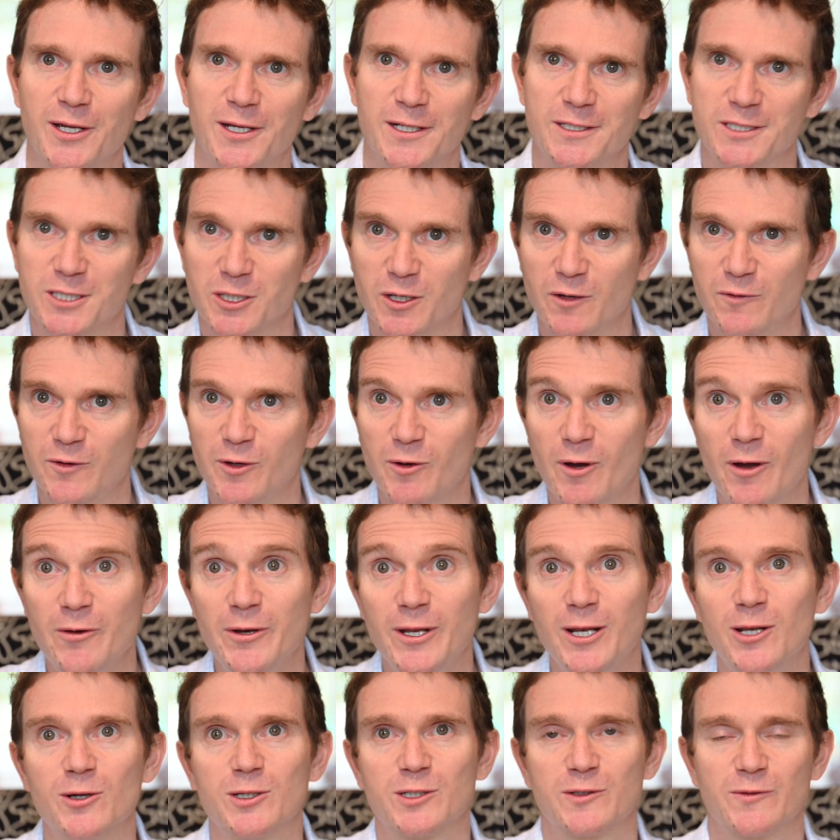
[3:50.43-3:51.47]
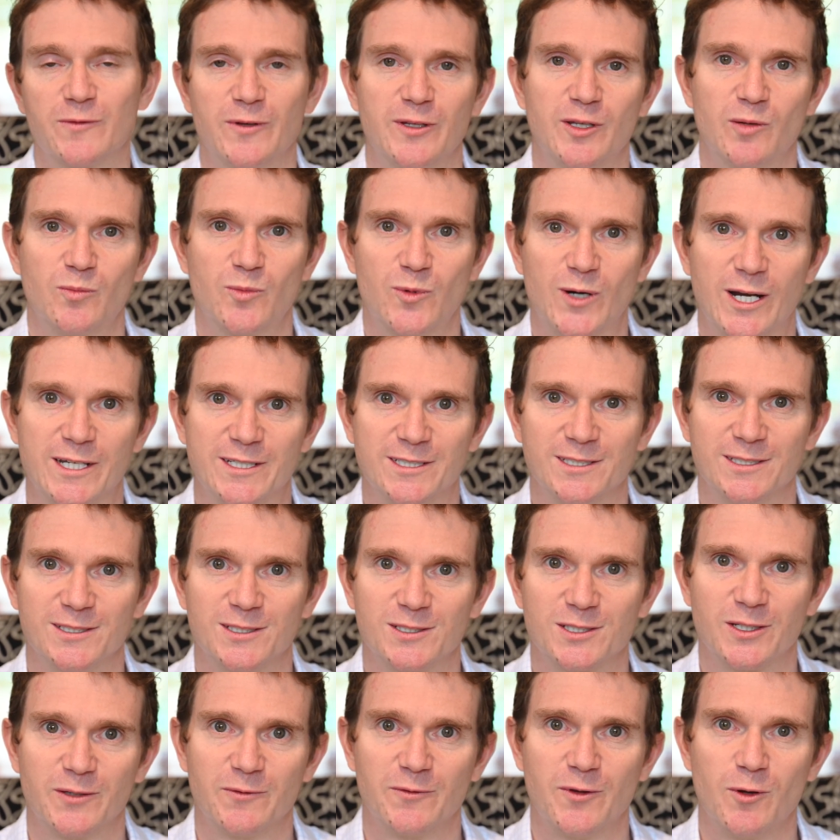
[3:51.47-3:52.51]
And so if you only looked for the
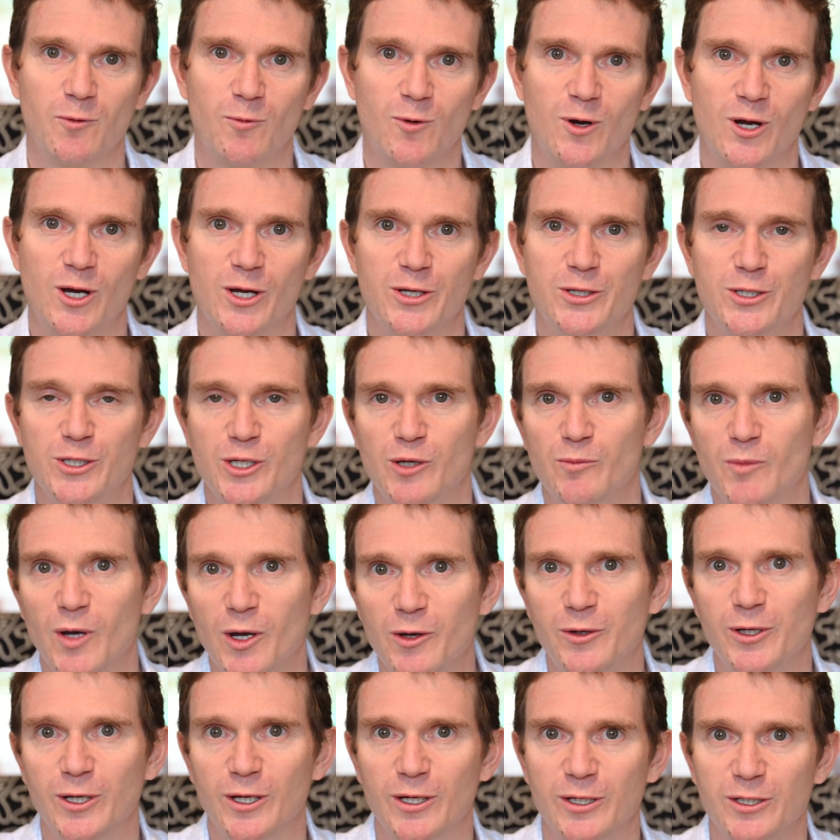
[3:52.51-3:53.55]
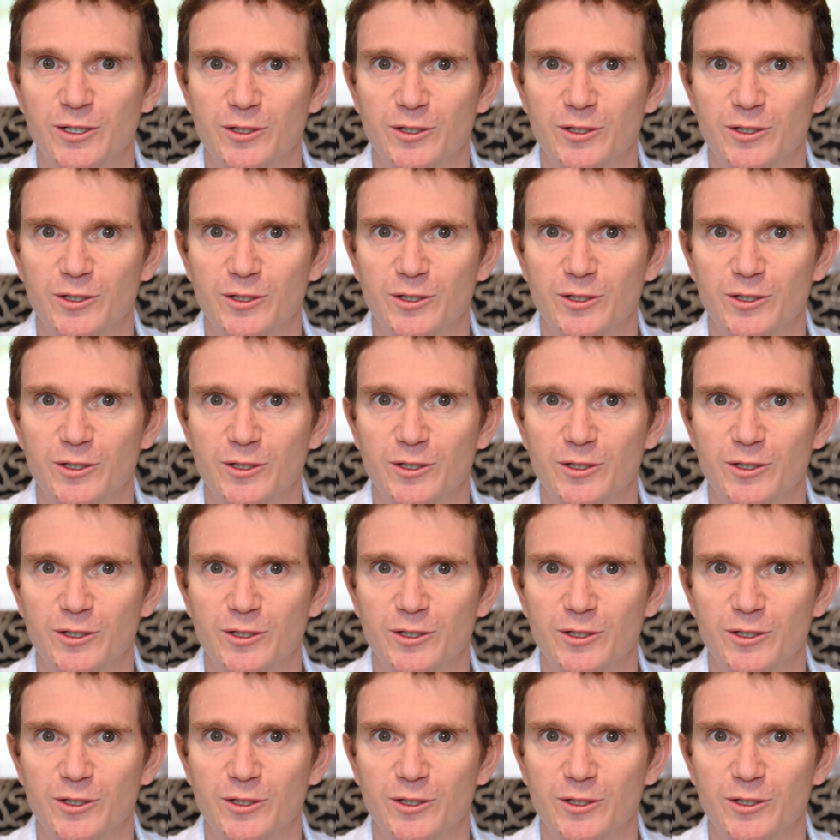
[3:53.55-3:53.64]
presence of the word pneumonia,